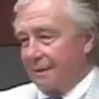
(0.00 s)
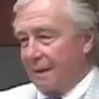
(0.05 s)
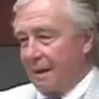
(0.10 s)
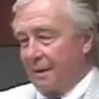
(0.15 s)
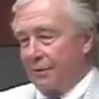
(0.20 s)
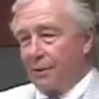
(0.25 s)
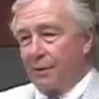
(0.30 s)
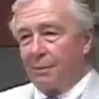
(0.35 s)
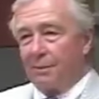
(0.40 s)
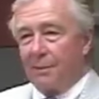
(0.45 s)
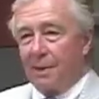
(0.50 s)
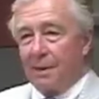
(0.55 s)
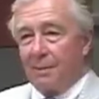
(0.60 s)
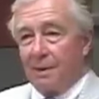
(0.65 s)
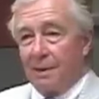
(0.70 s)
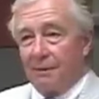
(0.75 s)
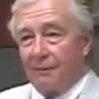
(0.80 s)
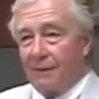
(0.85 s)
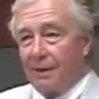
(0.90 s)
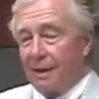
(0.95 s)
I thought
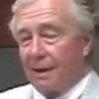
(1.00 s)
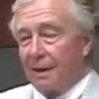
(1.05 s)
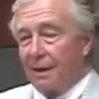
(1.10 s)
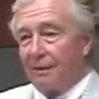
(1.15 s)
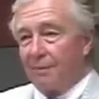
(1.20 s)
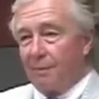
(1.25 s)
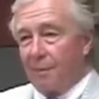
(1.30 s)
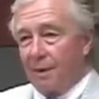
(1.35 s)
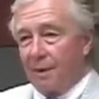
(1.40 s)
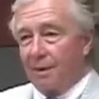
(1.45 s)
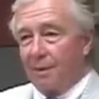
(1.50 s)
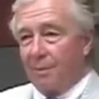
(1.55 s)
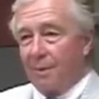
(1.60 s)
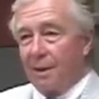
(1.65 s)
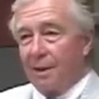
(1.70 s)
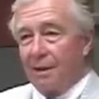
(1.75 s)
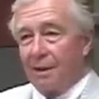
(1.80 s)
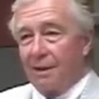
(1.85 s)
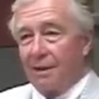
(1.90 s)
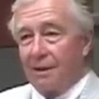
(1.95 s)
maybe if I left Butler
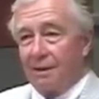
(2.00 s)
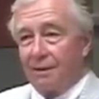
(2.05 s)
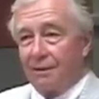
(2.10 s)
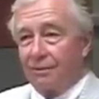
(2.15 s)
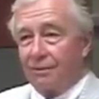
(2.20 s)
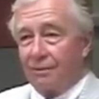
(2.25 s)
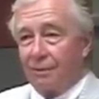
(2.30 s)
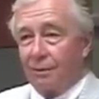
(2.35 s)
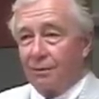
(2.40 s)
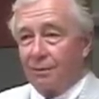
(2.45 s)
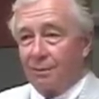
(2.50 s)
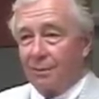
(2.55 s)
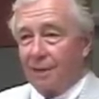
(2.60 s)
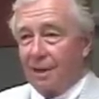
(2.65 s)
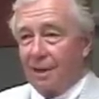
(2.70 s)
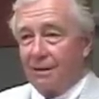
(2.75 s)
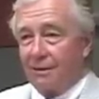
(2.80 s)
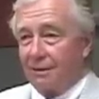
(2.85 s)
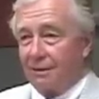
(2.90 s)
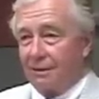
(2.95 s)
Bennion, he'd just throw some
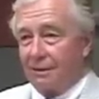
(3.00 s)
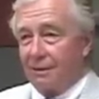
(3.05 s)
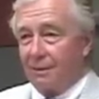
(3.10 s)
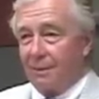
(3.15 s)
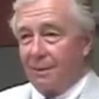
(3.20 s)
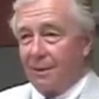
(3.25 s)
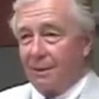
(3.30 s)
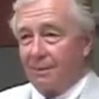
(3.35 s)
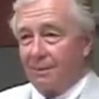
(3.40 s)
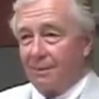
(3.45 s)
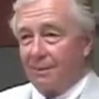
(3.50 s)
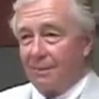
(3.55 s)
cases to me.